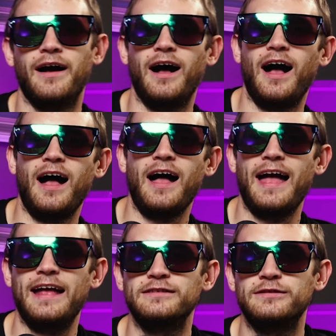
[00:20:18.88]
Uh,
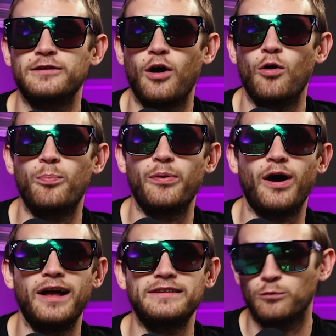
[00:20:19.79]
and so,
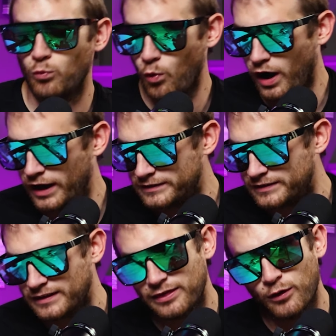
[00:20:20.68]
but
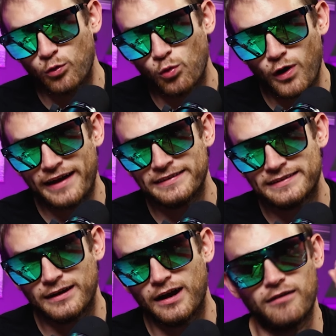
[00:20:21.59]
what the
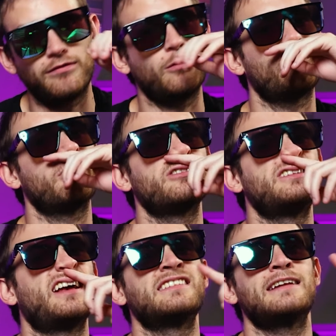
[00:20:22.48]
rest of the world
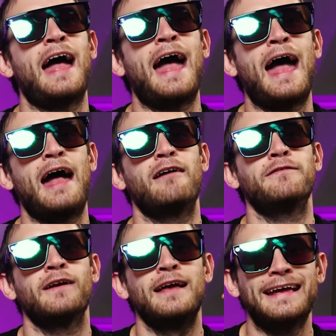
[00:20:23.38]
doesn't
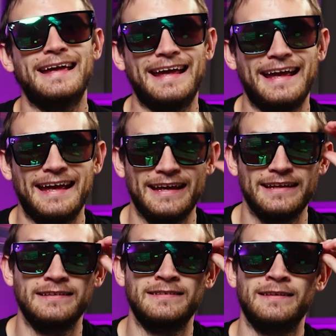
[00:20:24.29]
have
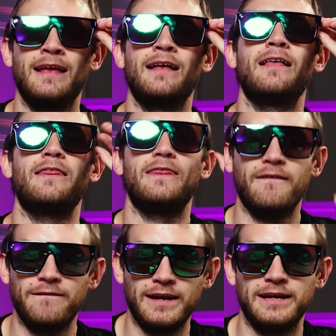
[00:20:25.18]
is
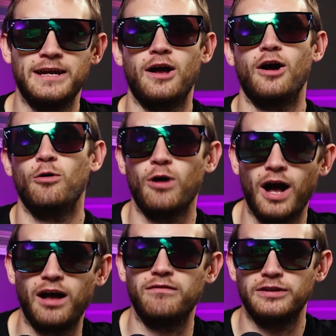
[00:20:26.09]
the video
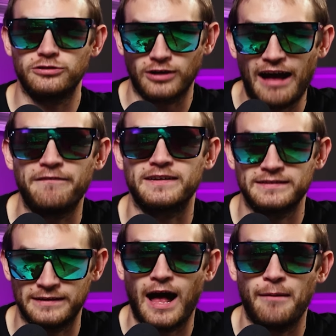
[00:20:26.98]
of the traffic
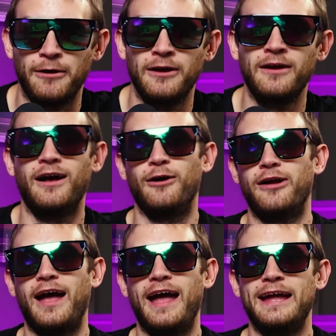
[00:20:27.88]
stop.
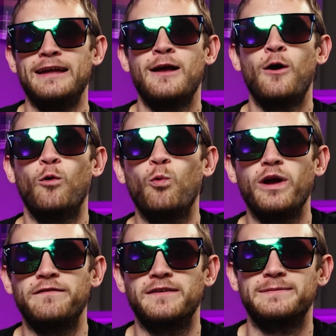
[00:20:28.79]
Okay.
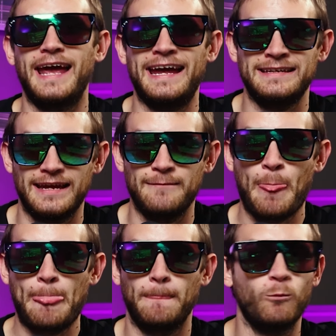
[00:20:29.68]
We've obtained it.
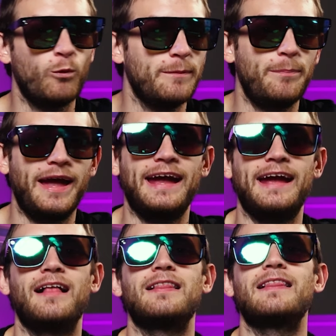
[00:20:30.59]
We
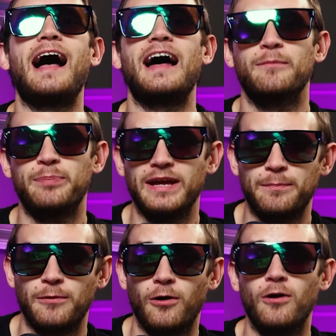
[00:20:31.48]
pay a lot of
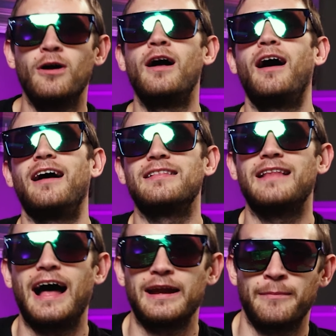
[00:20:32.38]
people a
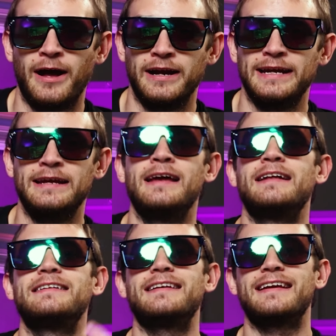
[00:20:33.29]
lot of money
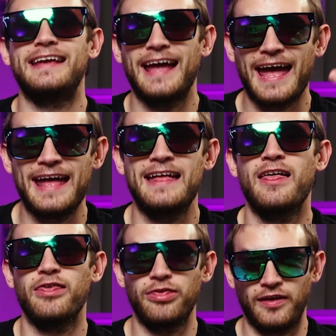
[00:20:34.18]
to get
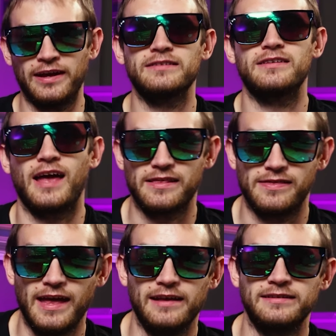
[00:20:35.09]
things like
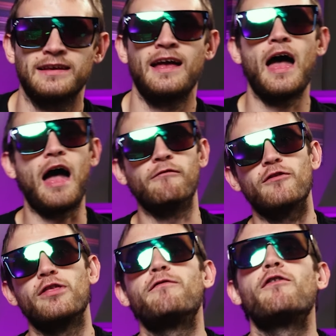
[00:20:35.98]
this. And
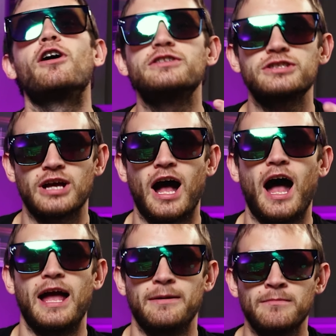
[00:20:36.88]
for the first
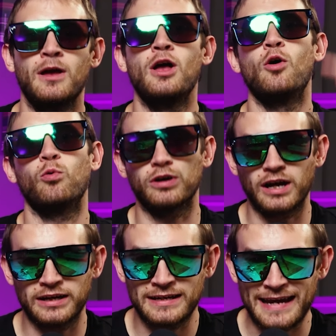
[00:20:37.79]
time, we're
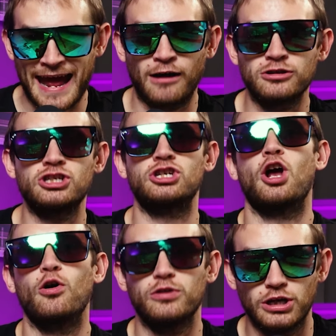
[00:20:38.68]
going to now
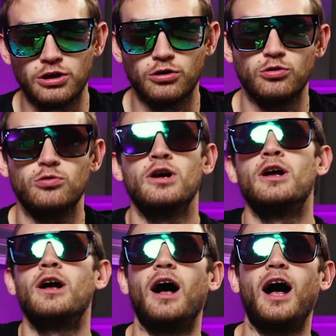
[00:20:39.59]
show you
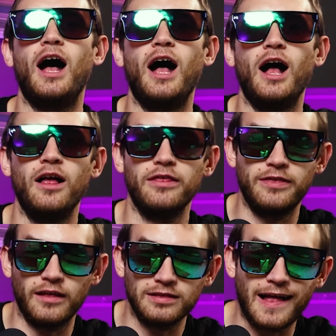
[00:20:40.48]
uh,
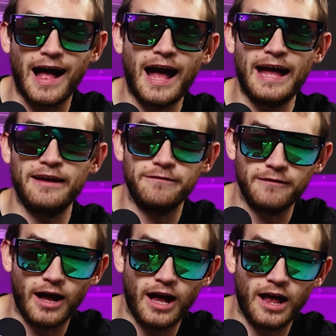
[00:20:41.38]
the live,
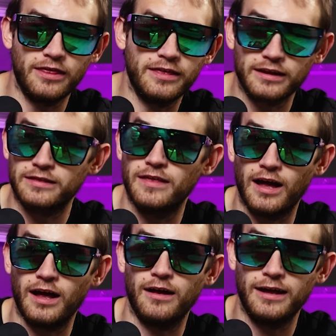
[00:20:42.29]
uh, the,
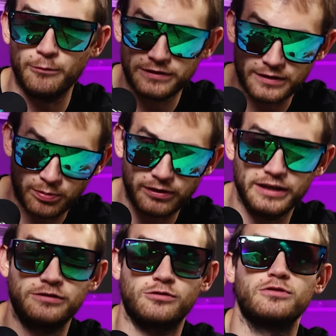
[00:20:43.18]
the, it was the
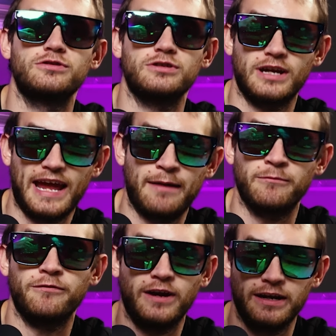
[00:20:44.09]
police cruiser
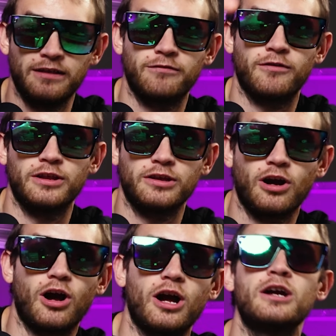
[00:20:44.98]
camera feed in the front of the
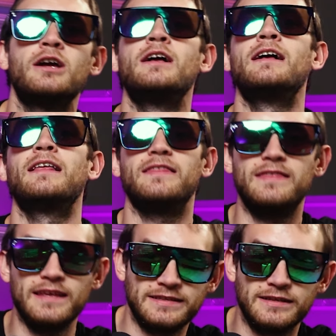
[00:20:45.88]
car.
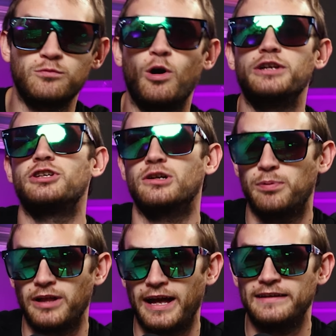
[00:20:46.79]
This is what took
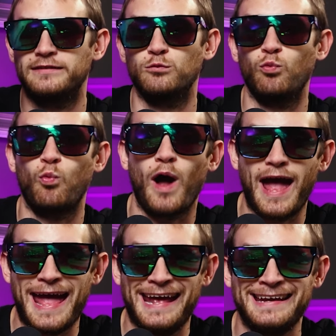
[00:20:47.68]
place
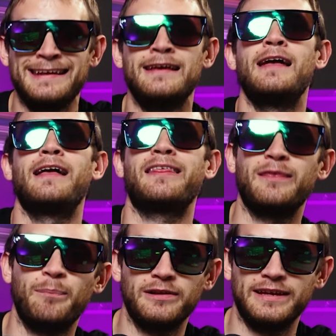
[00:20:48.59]
when
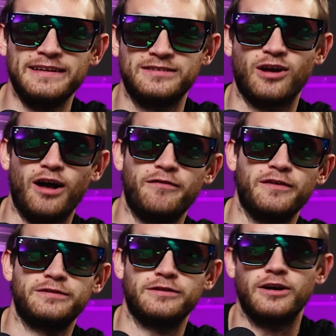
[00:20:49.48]
the police
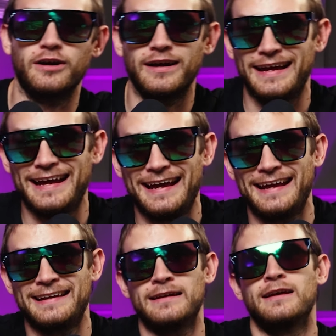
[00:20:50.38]
officer
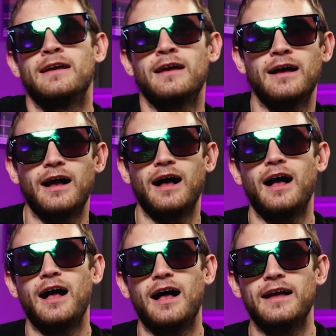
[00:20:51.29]
in,
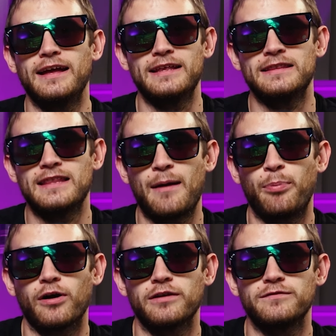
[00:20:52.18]
uh, in that
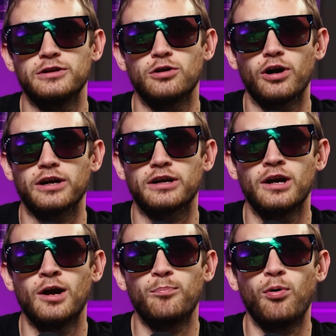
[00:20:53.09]
part of New York
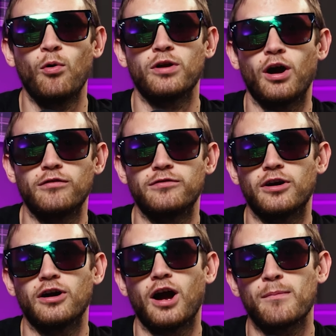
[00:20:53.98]
pulled
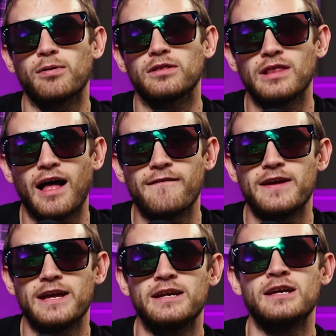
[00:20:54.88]
over our
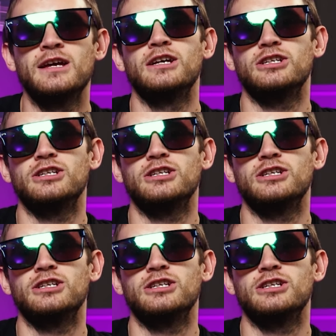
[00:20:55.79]
beloved